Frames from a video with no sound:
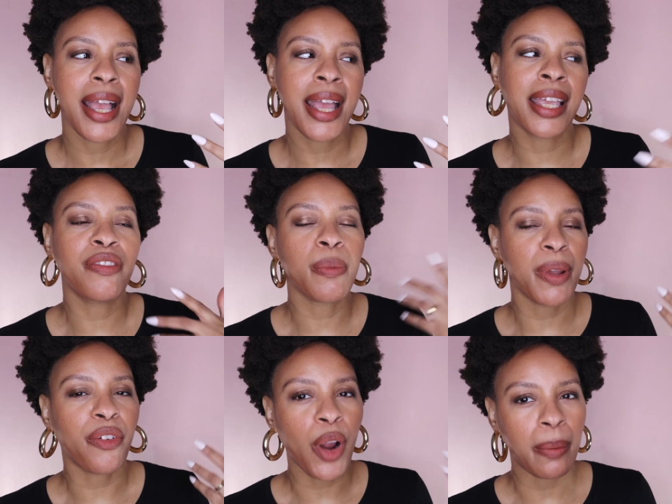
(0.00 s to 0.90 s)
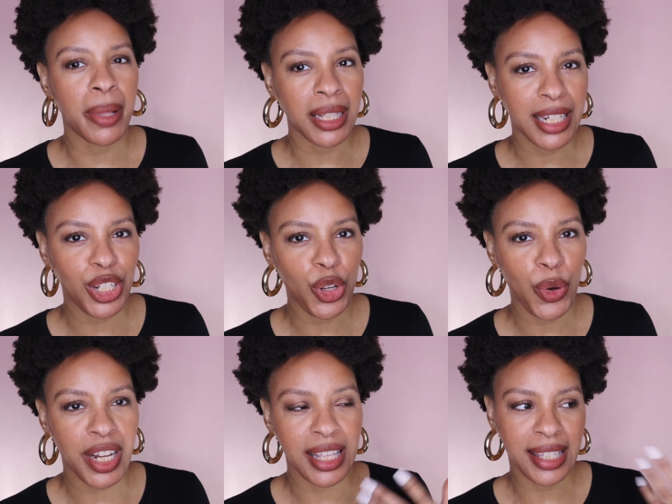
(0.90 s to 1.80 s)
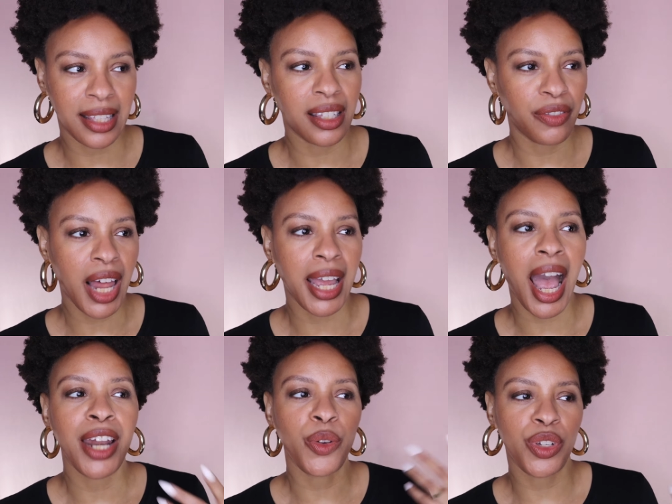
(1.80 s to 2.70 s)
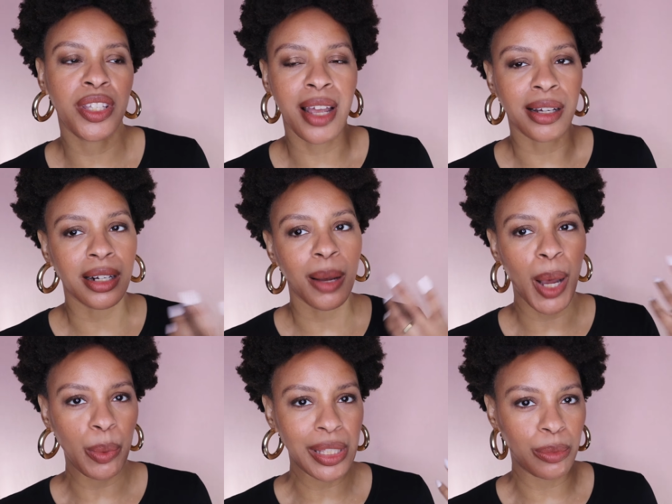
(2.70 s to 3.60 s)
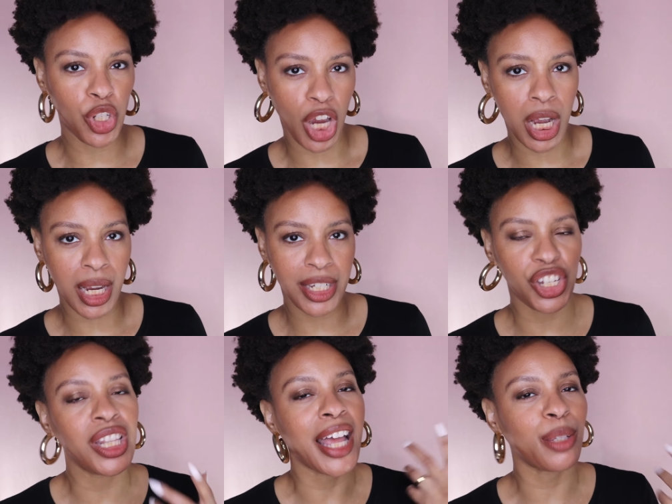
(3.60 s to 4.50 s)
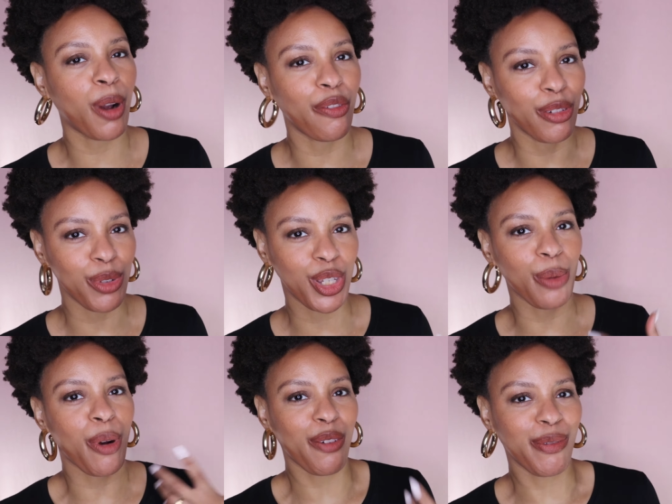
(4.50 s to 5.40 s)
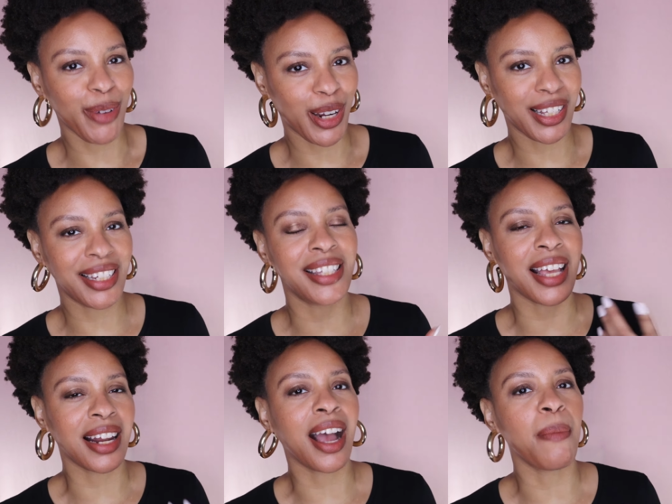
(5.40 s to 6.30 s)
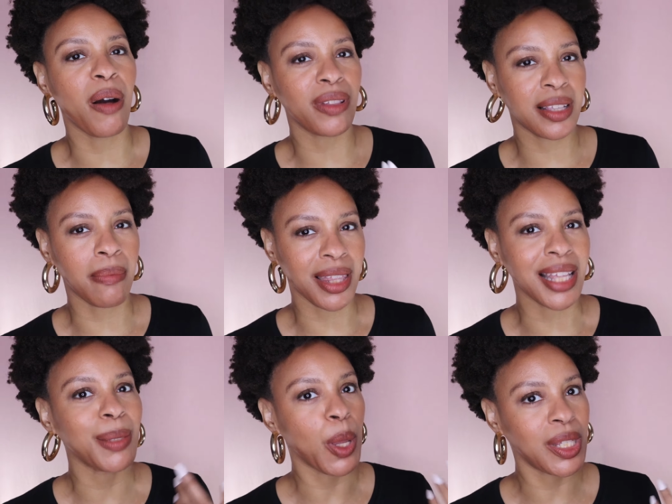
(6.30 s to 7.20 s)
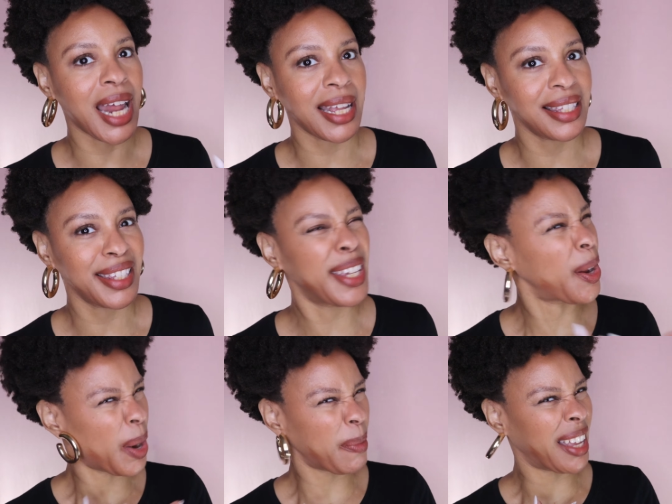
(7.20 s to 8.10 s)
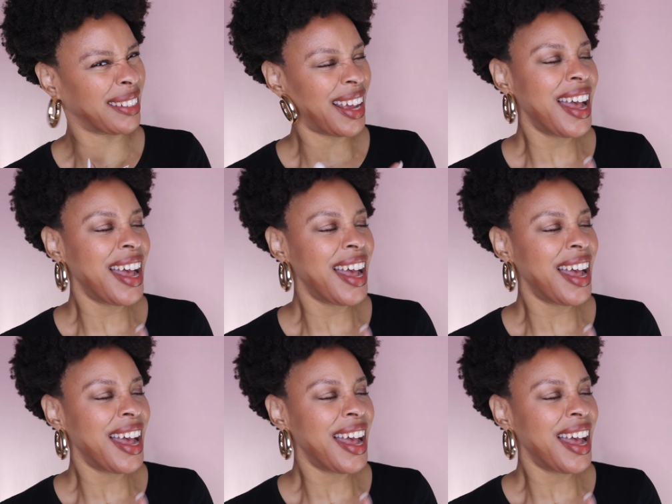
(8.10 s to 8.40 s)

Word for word: it gives a bit of credibility to it in the sense of like, I know she's not going to come out with some junk. She likes perfume. She's a perfume girly. She's going to come out with something that smells nice. You know what I mean?